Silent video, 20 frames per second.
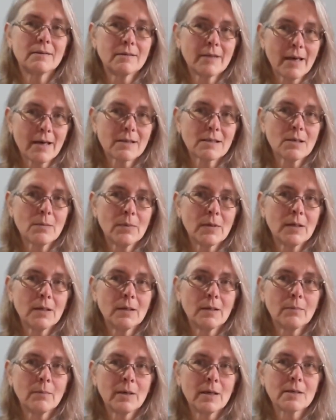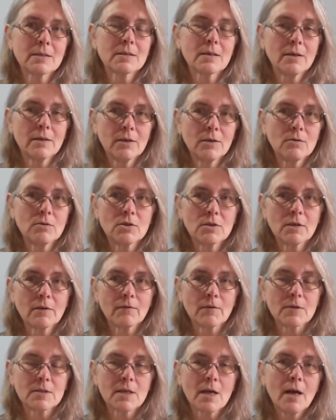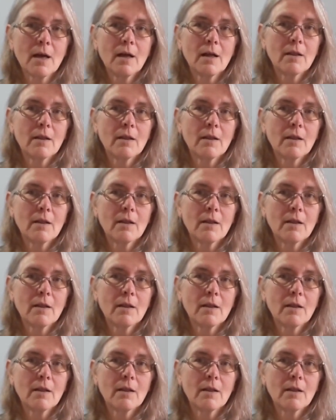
That to me makes a huge difference.